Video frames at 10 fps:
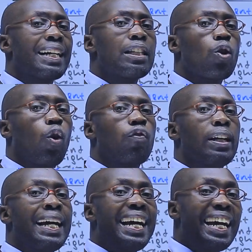list of
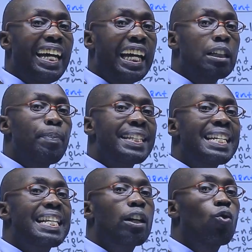the
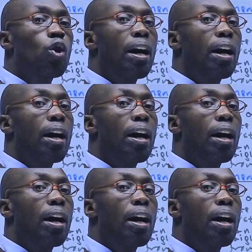expenses that could